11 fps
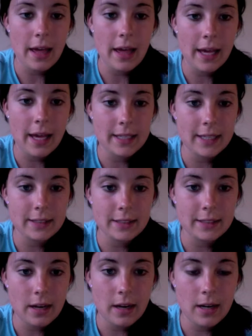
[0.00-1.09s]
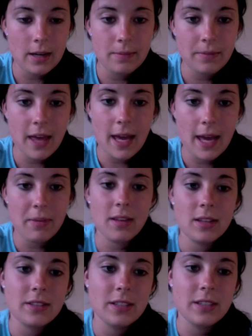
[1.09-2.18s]
And the
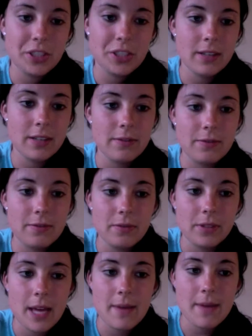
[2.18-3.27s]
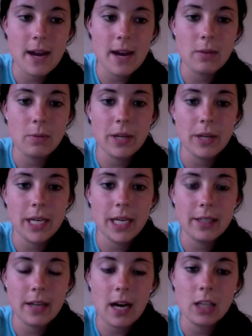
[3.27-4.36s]
Amethyst Initiative came around
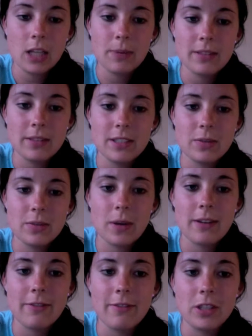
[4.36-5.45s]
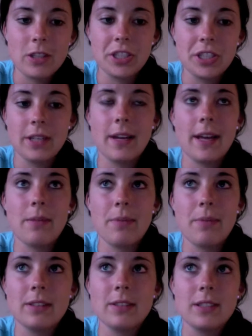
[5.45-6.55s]
when college presidents were at a function, and the
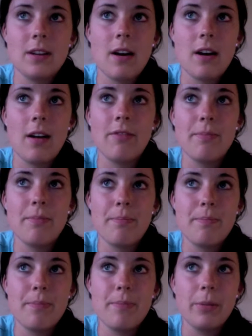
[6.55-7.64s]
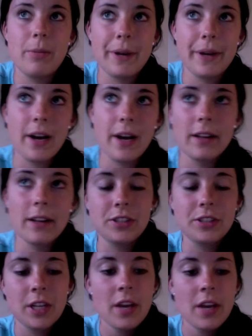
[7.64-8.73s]
president of Middlebury
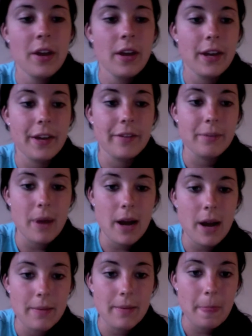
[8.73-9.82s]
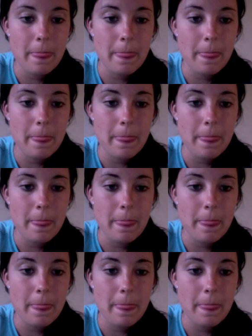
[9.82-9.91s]
College in Vermont